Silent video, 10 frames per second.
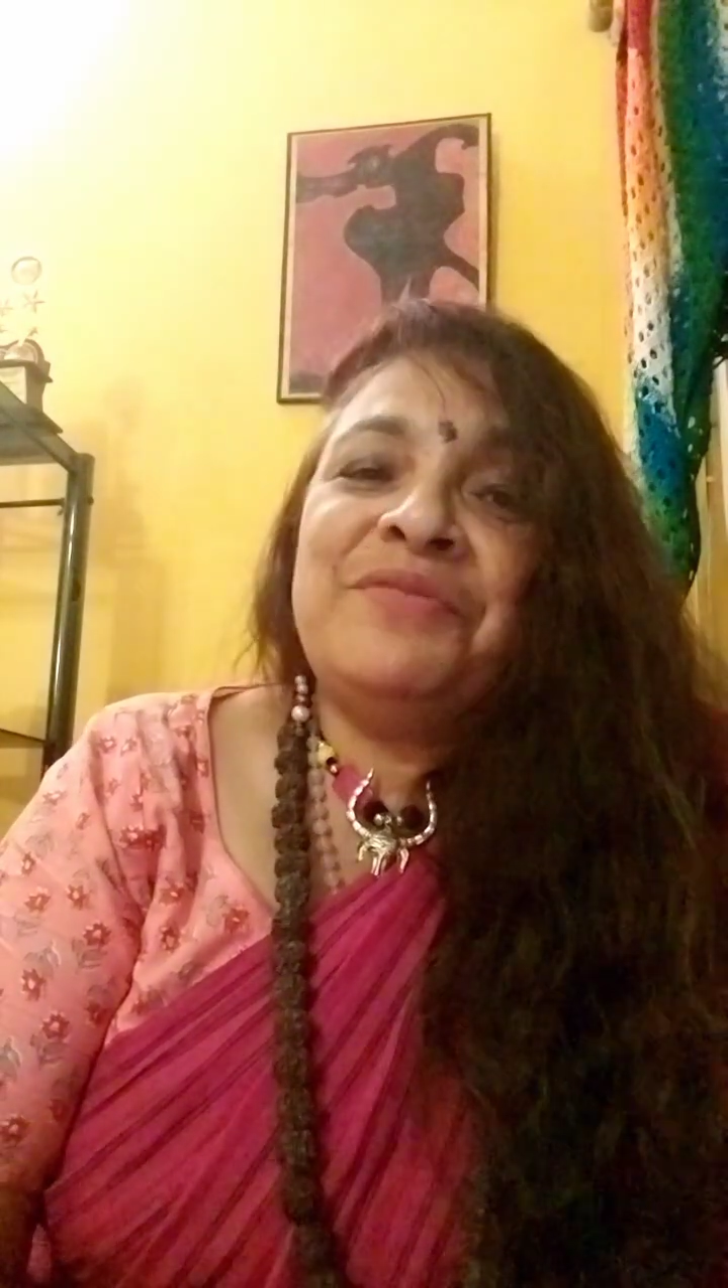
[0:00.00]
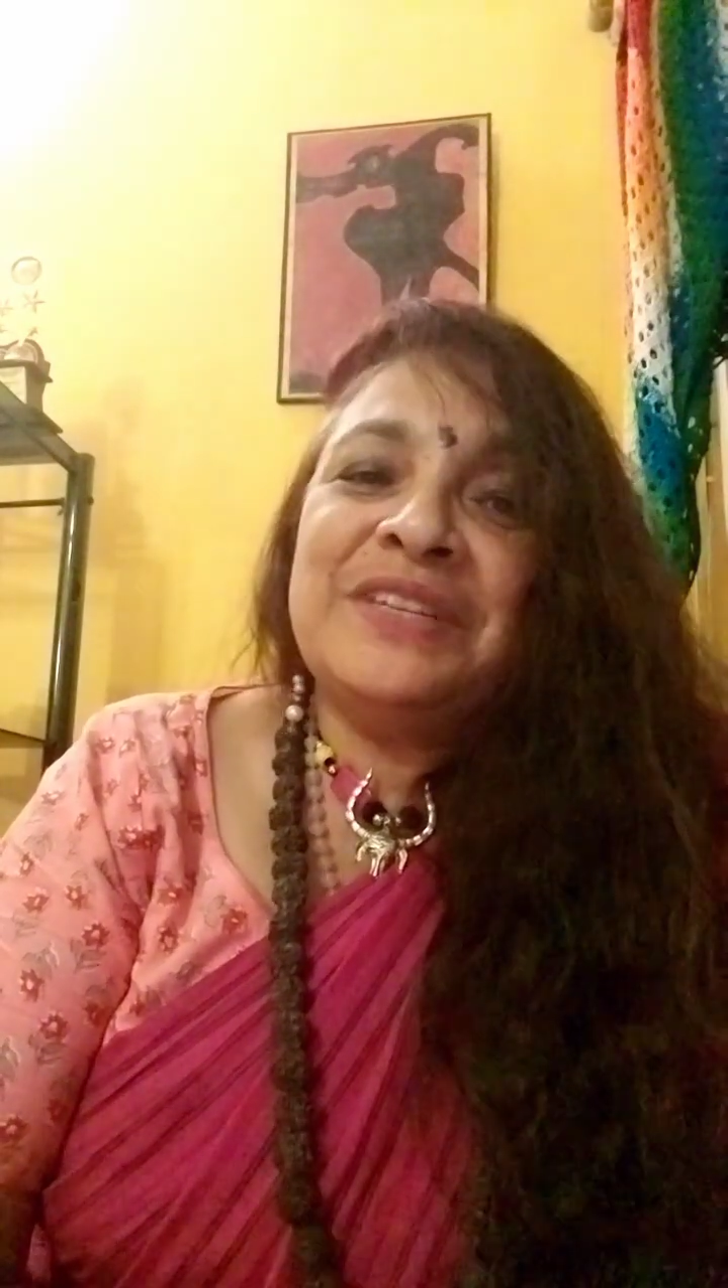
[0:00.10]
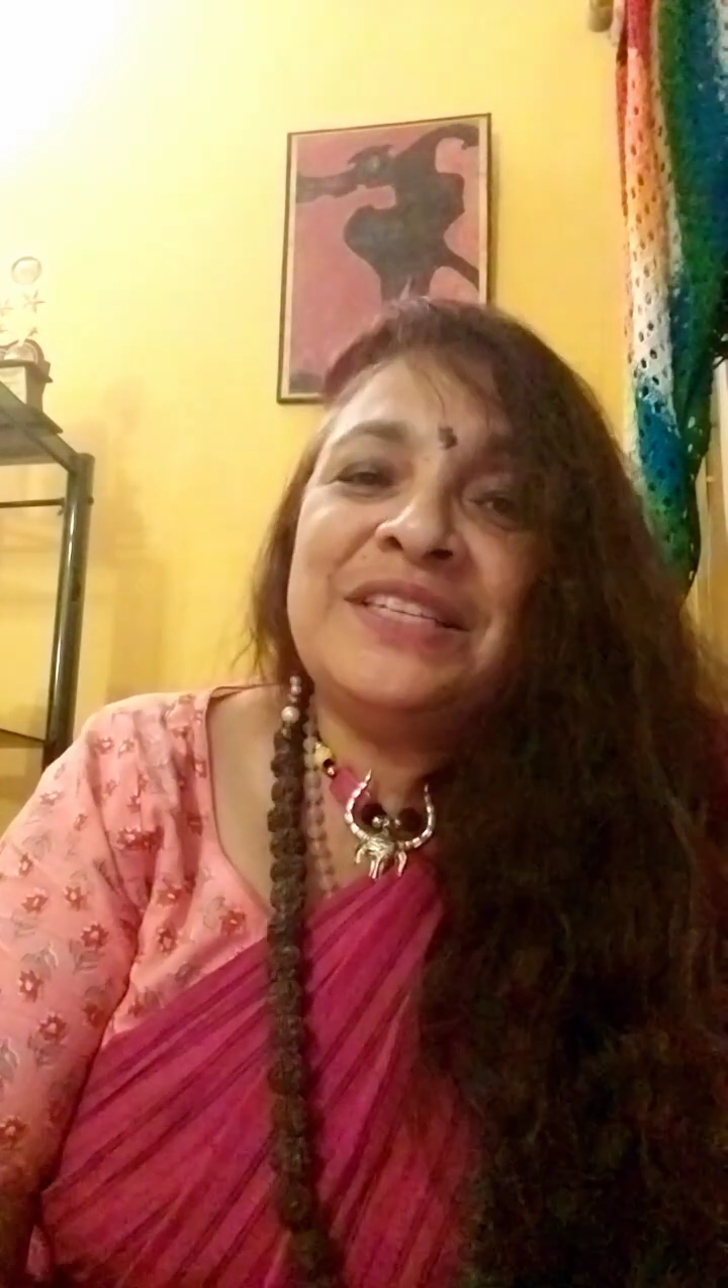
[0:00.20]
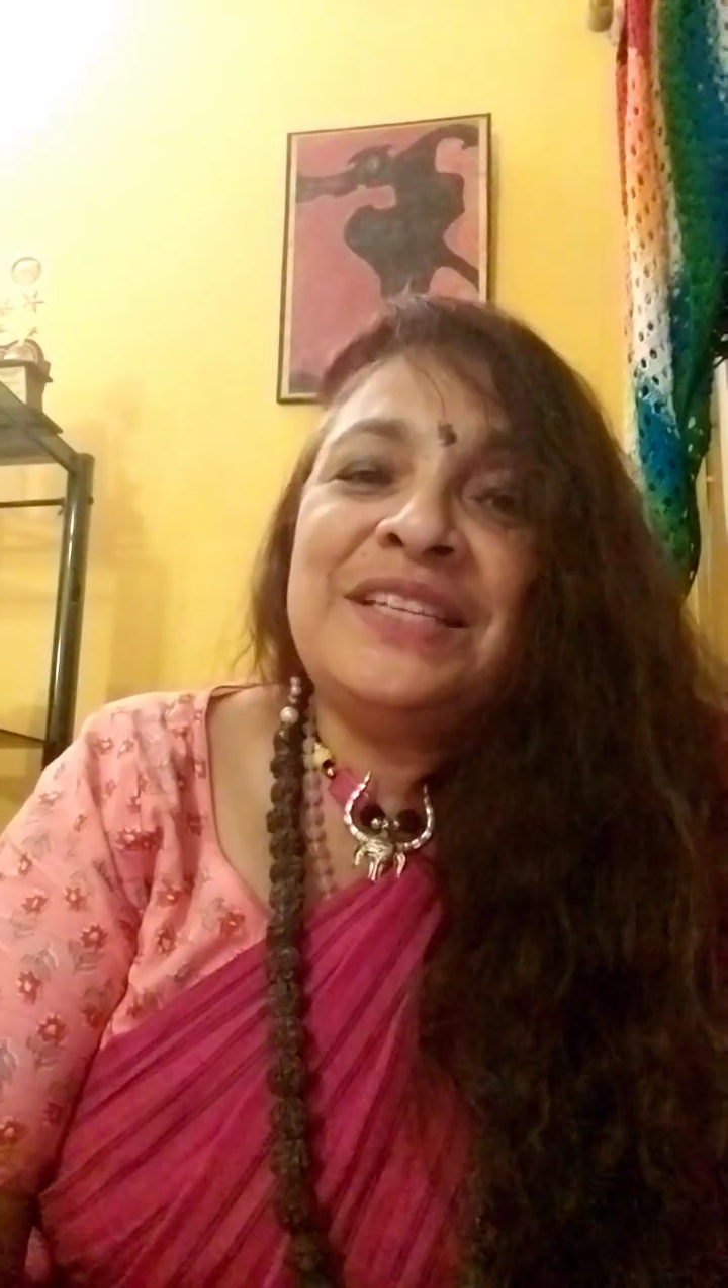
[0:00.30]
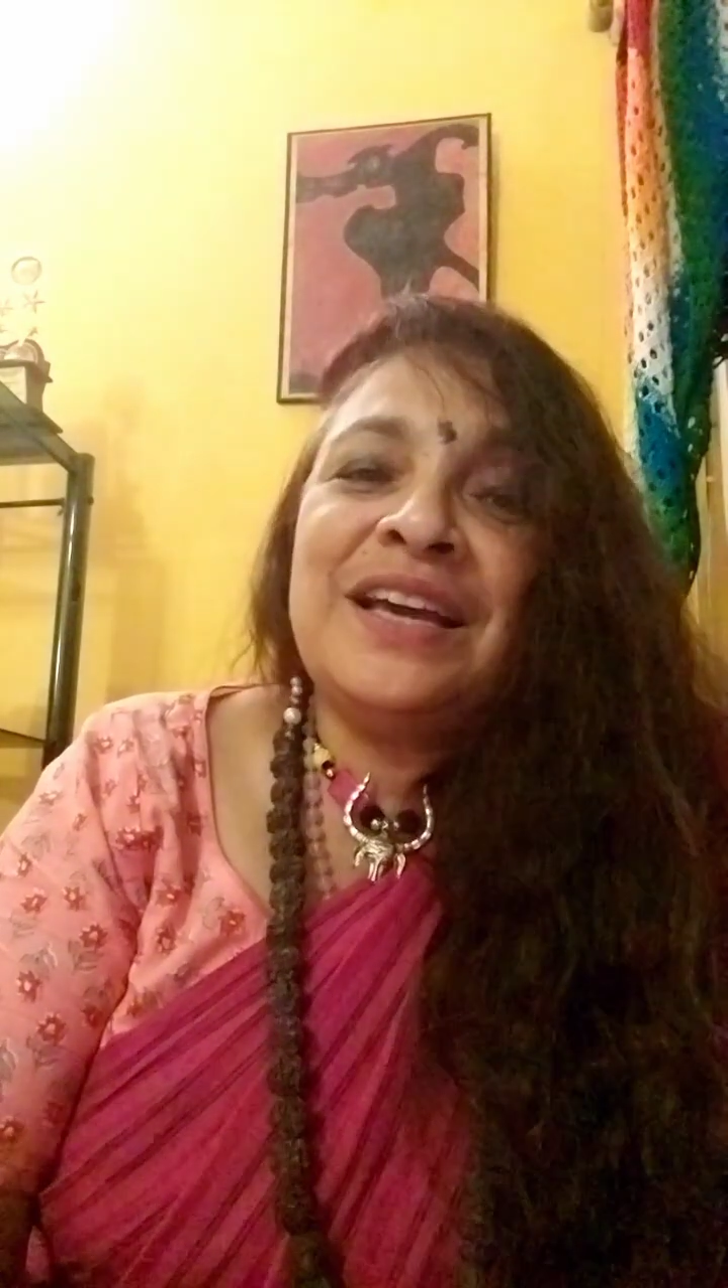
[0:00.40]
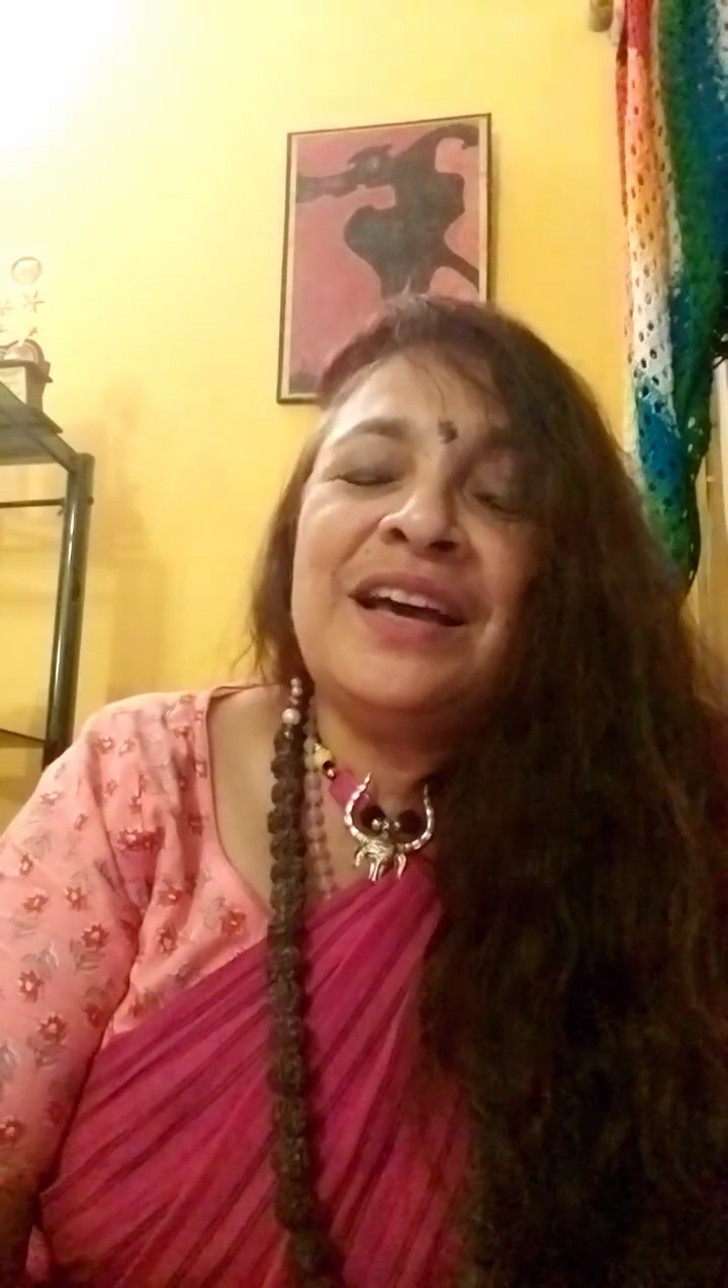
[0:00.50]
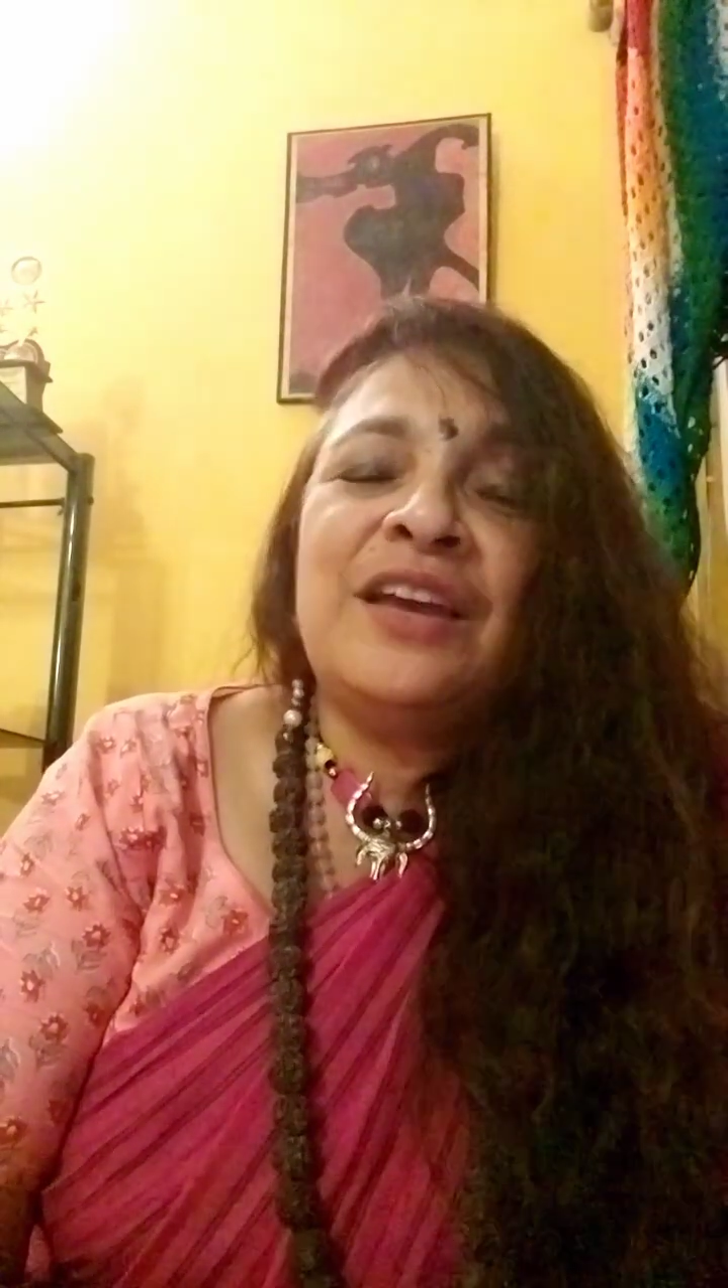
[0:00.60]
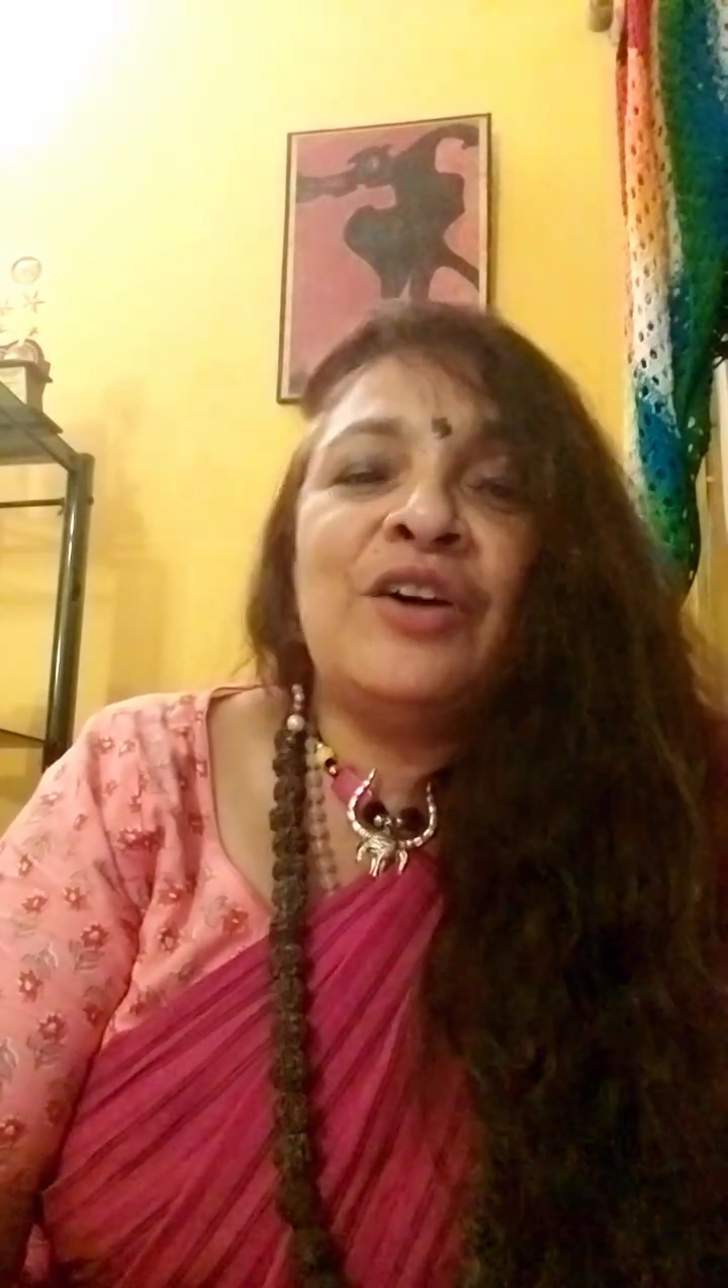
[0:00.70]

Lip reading: visit her,